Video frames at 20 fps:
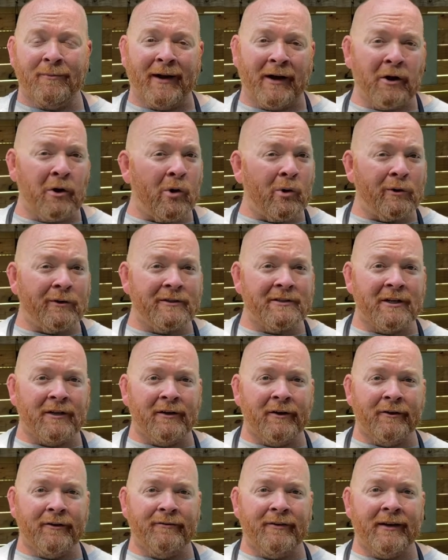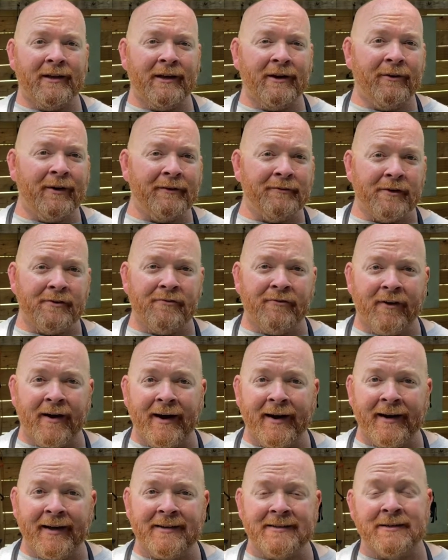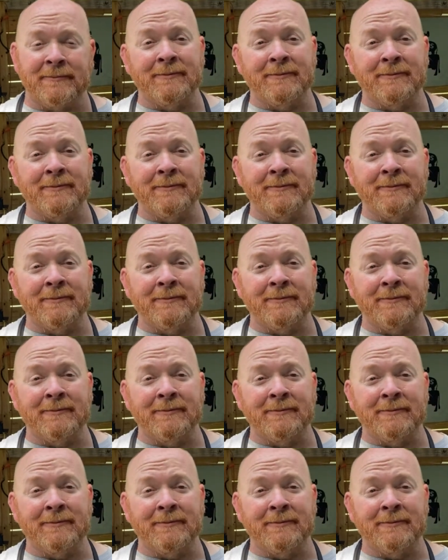My goal is to load a video every Friday.